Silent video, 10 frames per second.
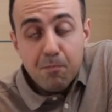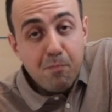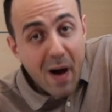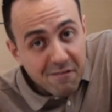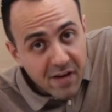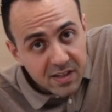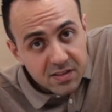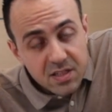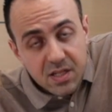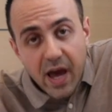Bacvette
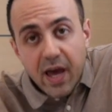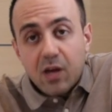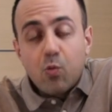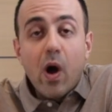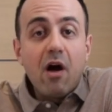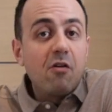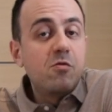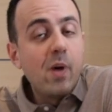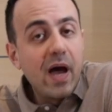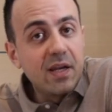steak where
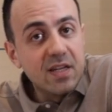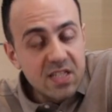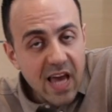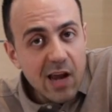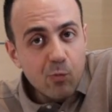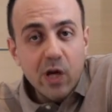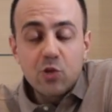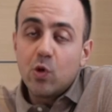I've made a sandwich,